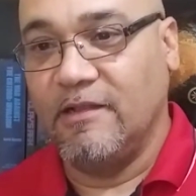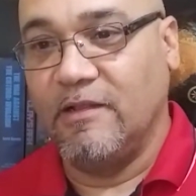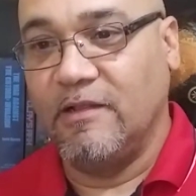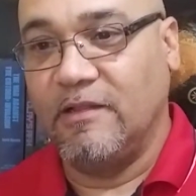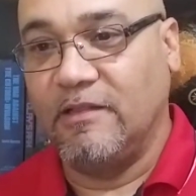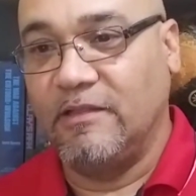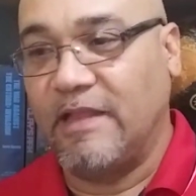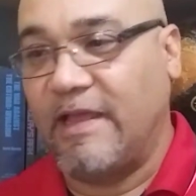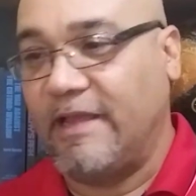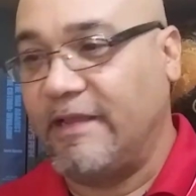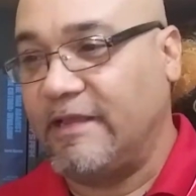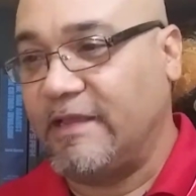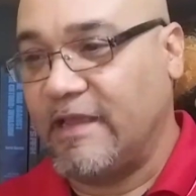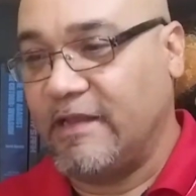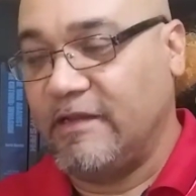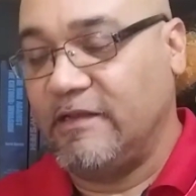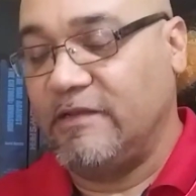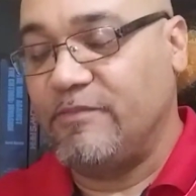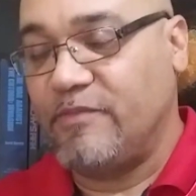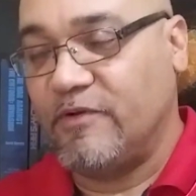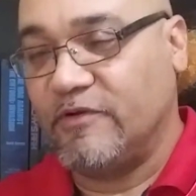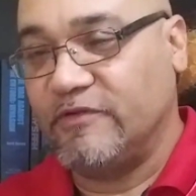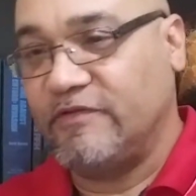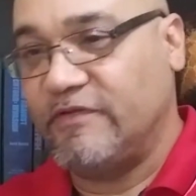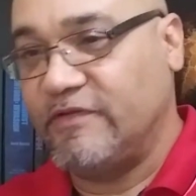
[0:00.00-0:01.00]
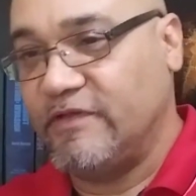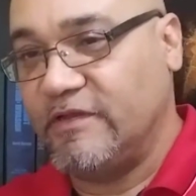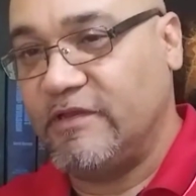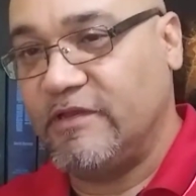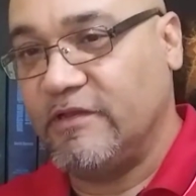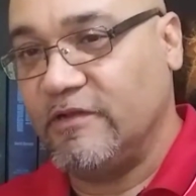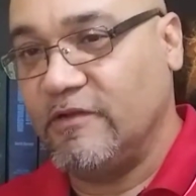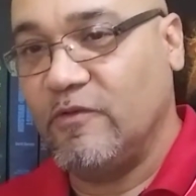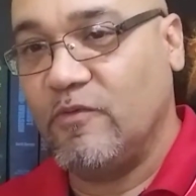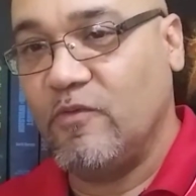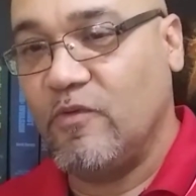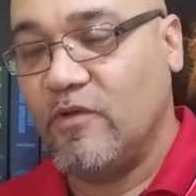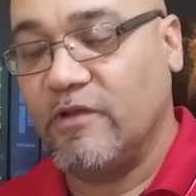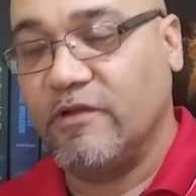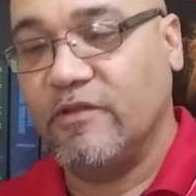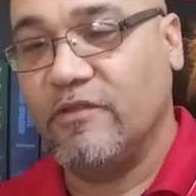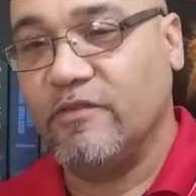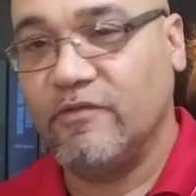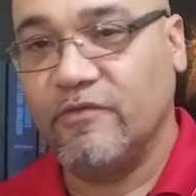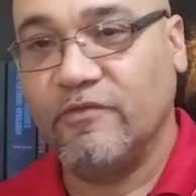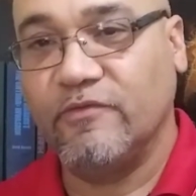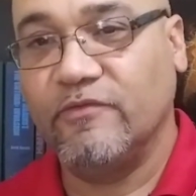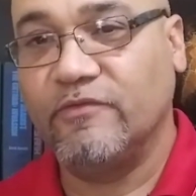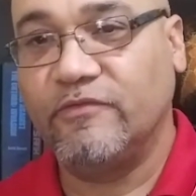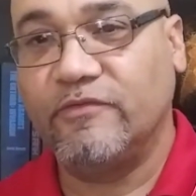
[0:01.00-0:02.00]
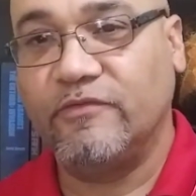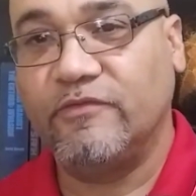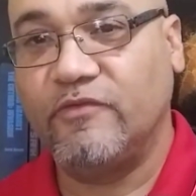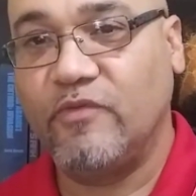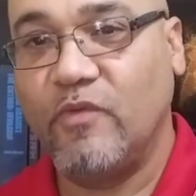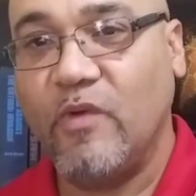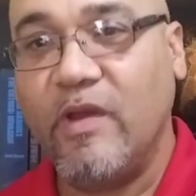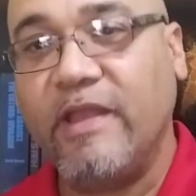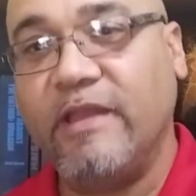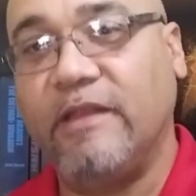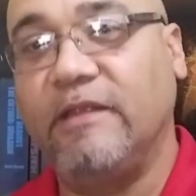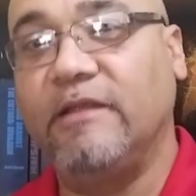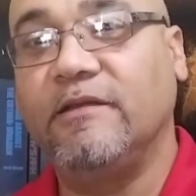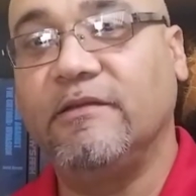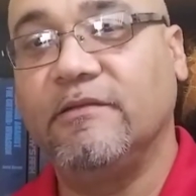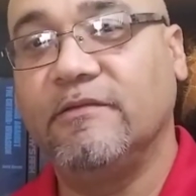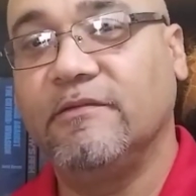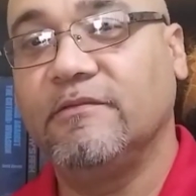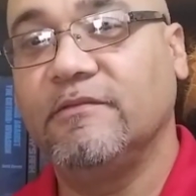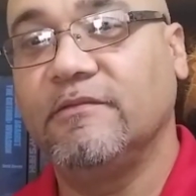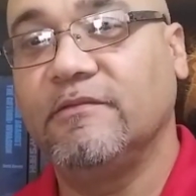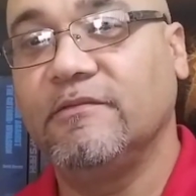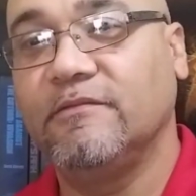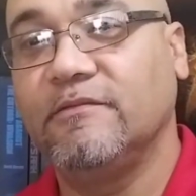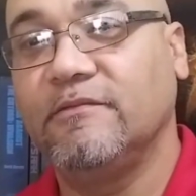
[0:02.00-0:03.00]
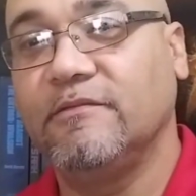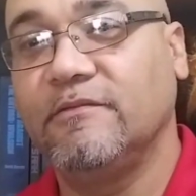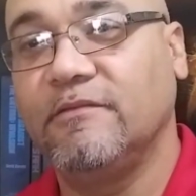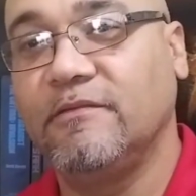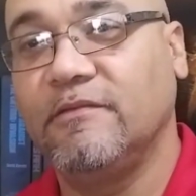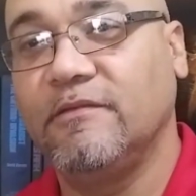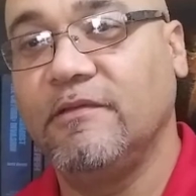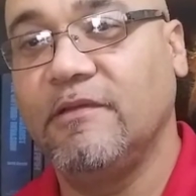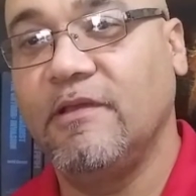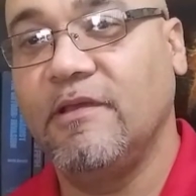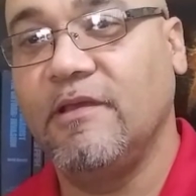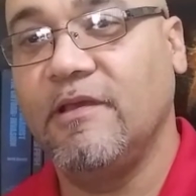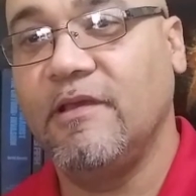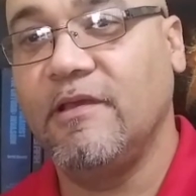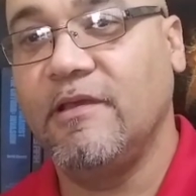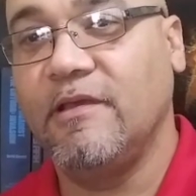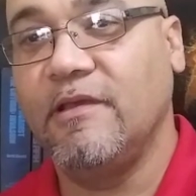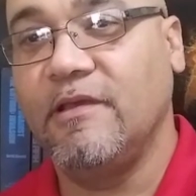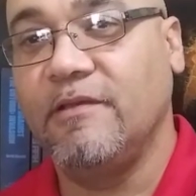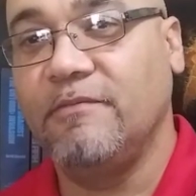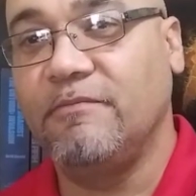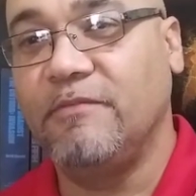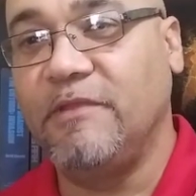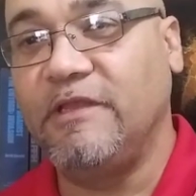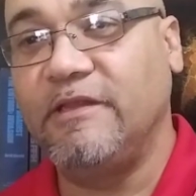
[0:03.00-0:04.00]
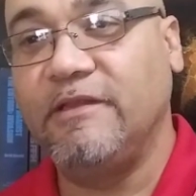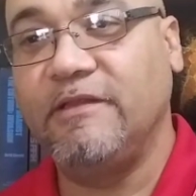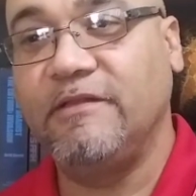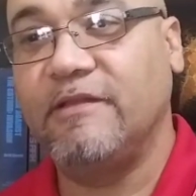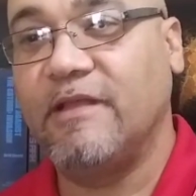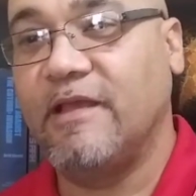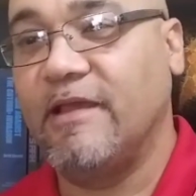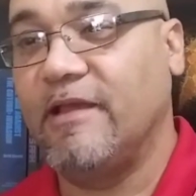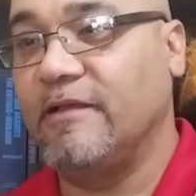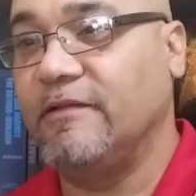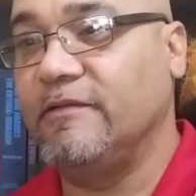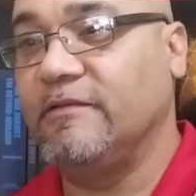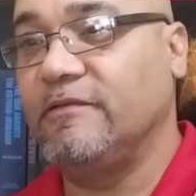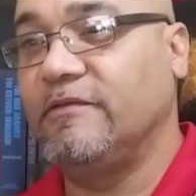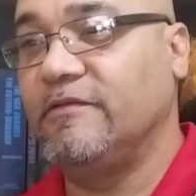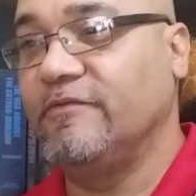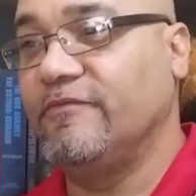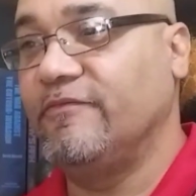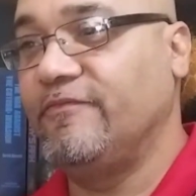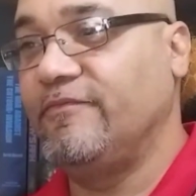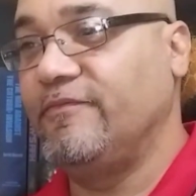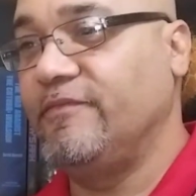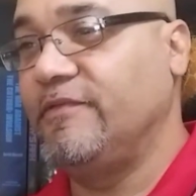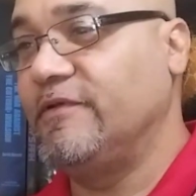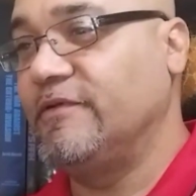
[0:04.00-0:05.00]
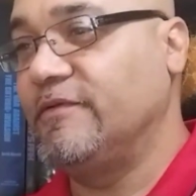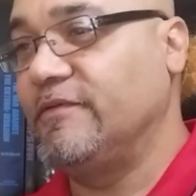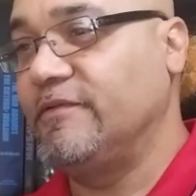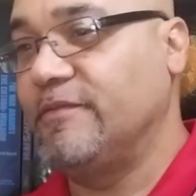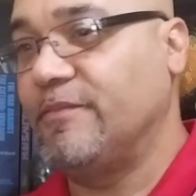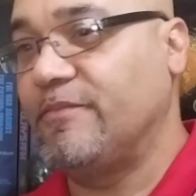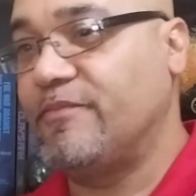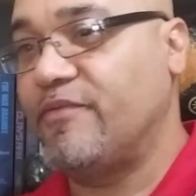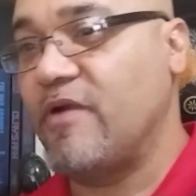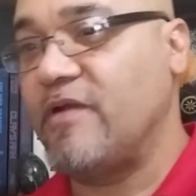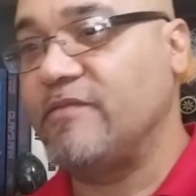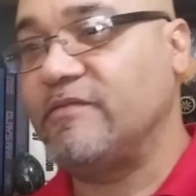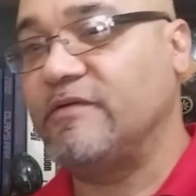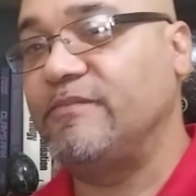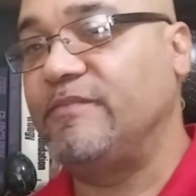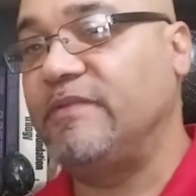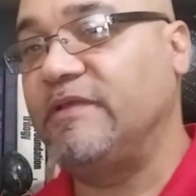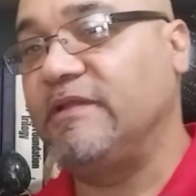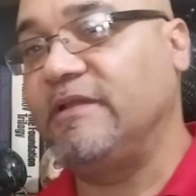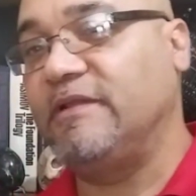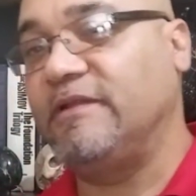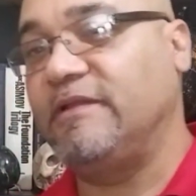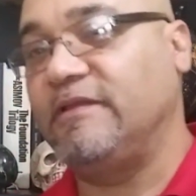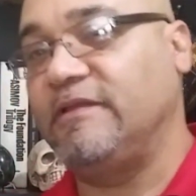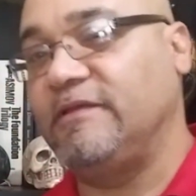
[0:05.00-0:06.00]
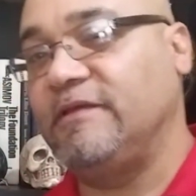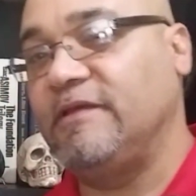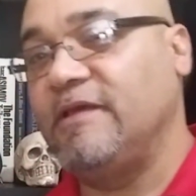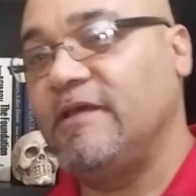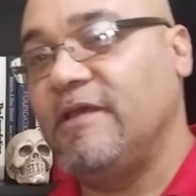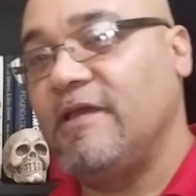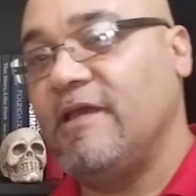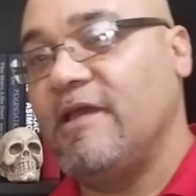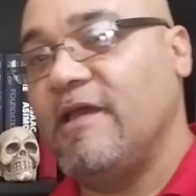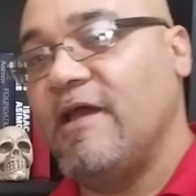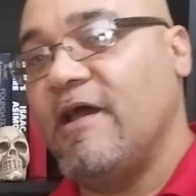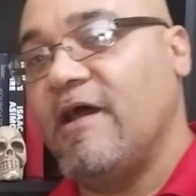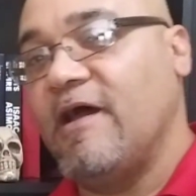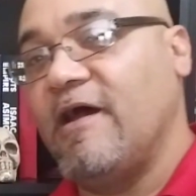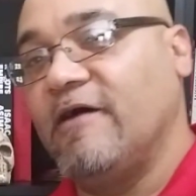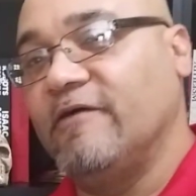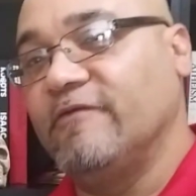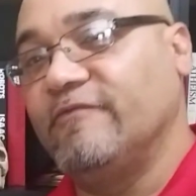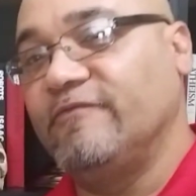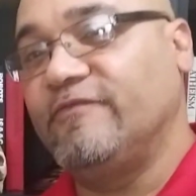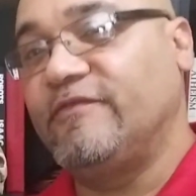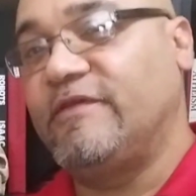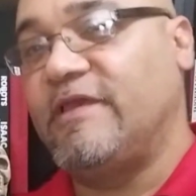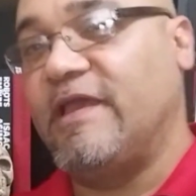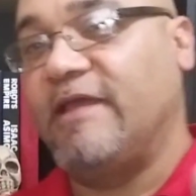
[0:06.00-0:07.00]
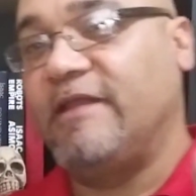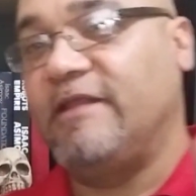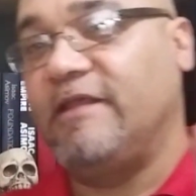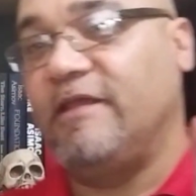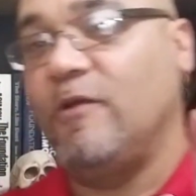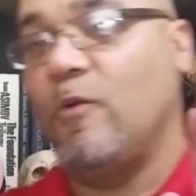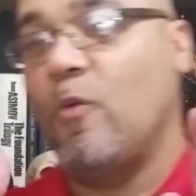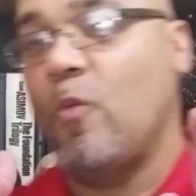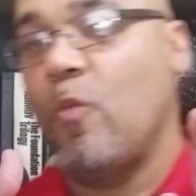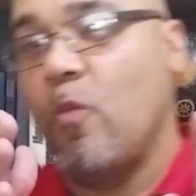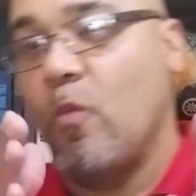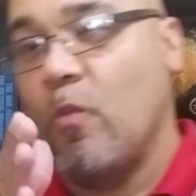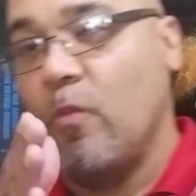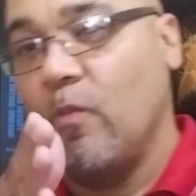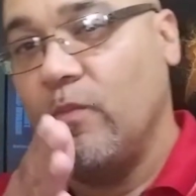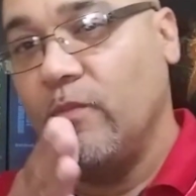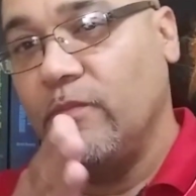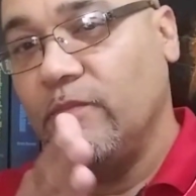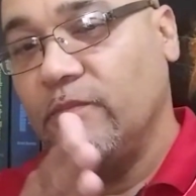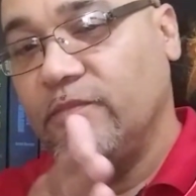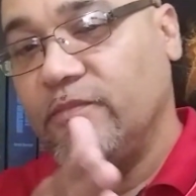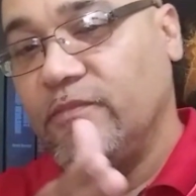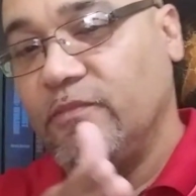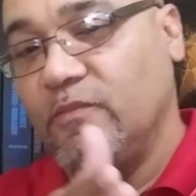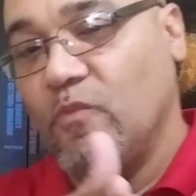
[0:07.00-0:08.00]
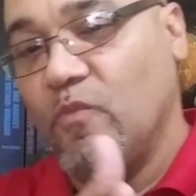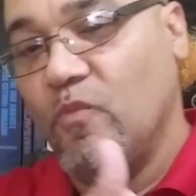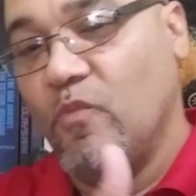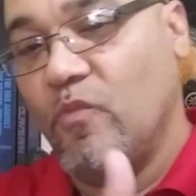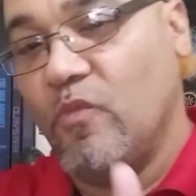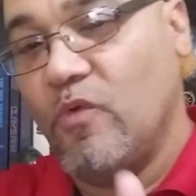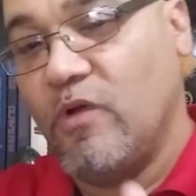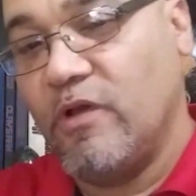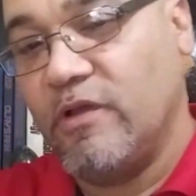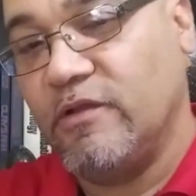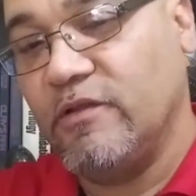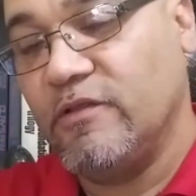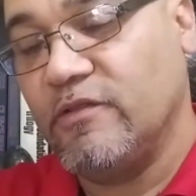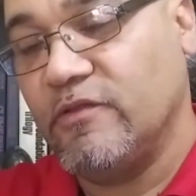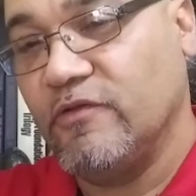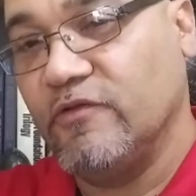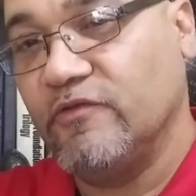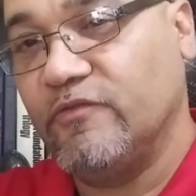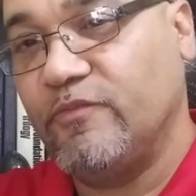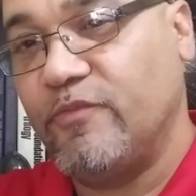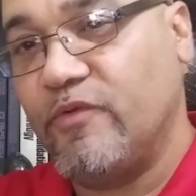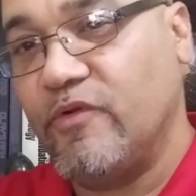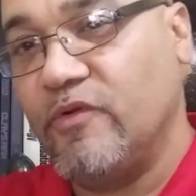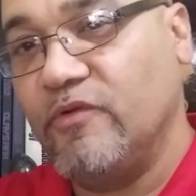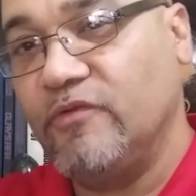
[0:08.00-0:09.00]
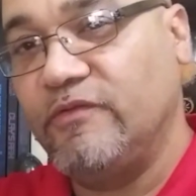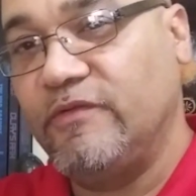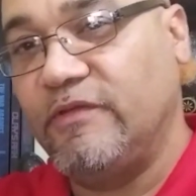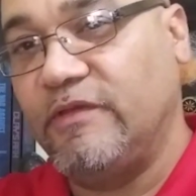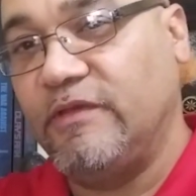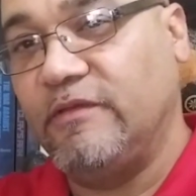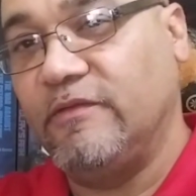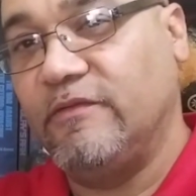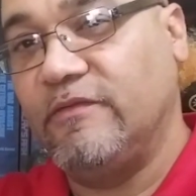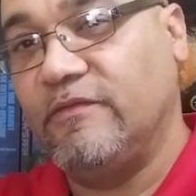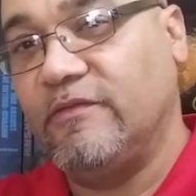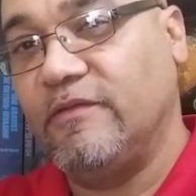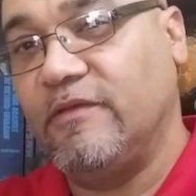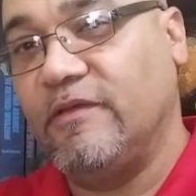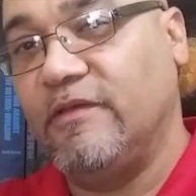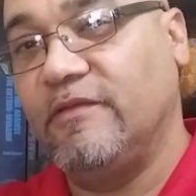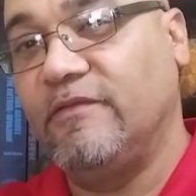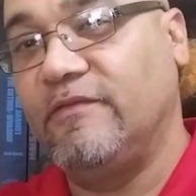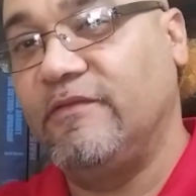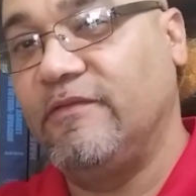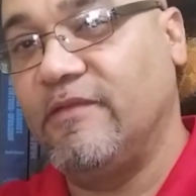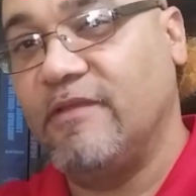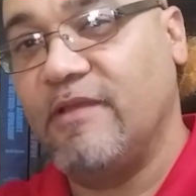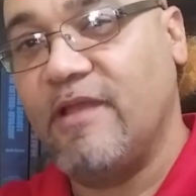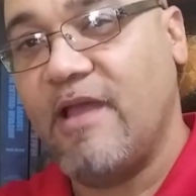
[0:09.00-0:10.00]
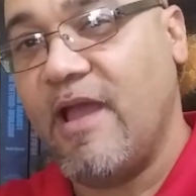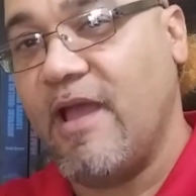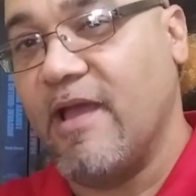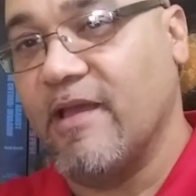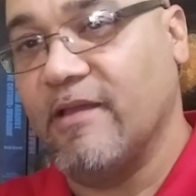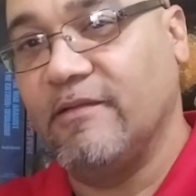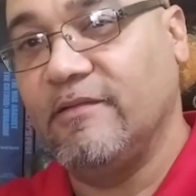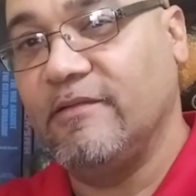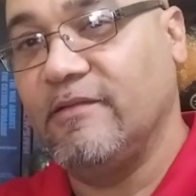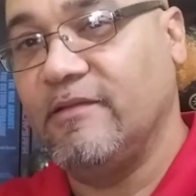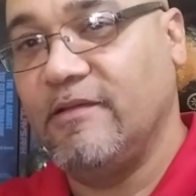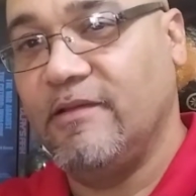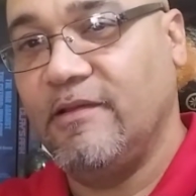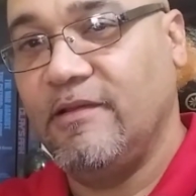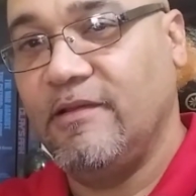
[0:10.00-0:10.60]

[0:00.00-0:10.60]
like any particular one of those 20. Meaning that the probability of getting one of those proteins is not